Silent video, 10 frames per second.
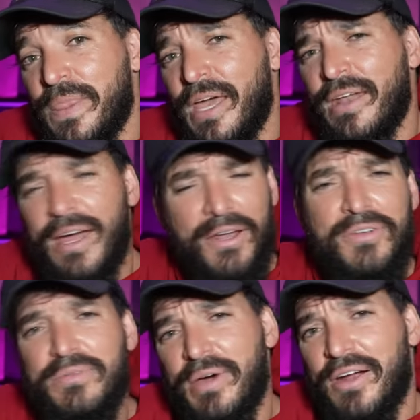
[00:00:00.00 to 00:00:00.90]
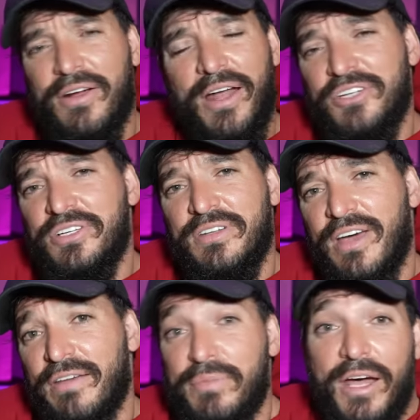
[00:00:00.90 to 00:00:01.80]
And I know you better, and I shouldn't
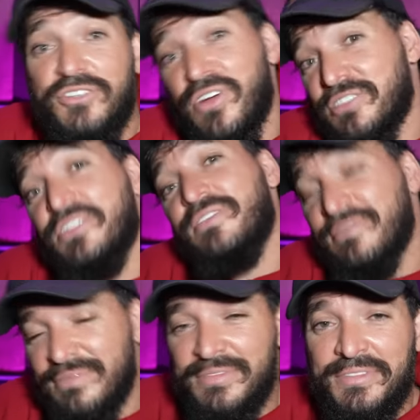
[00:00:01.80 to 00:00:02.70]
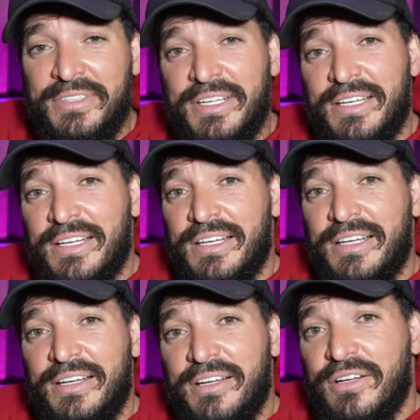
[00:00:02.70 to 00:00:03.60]
have, but I trusted
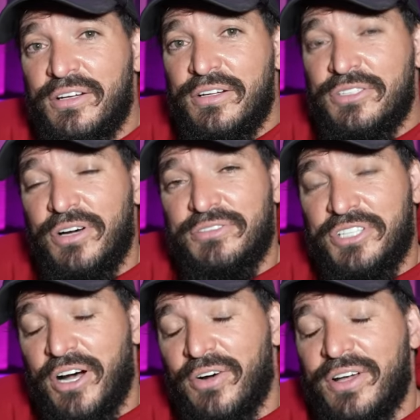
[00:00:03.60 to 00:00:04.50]
so-and-so.